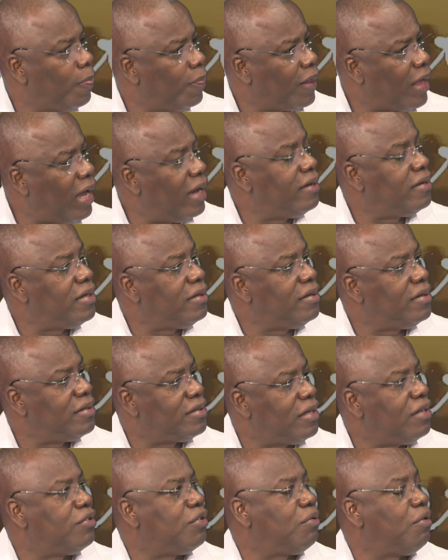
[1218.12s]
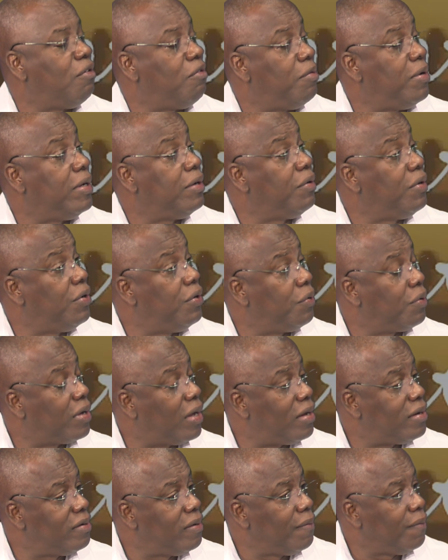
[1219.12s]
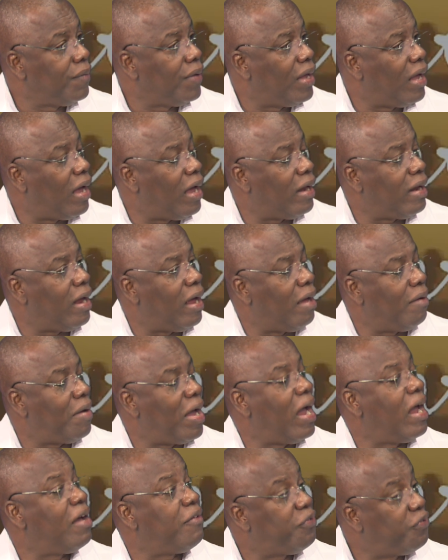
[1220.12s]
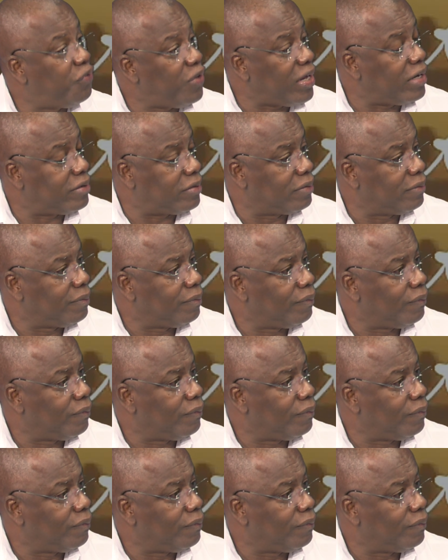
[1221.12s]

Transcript: I think the central government will look at, and I have faith.